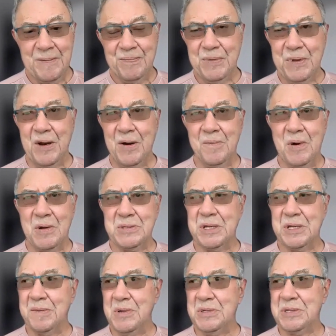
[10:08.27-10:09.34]
most of
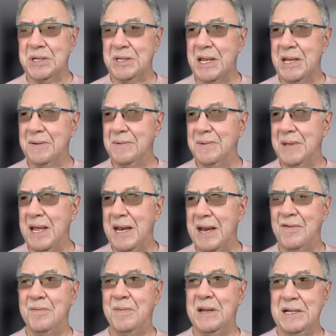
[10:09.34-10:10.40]
the music that
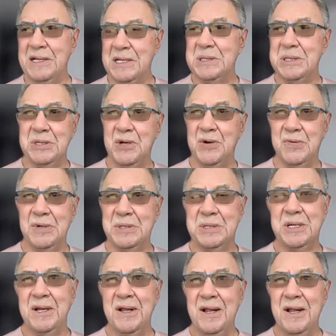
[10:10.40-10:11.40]
everybody listened to was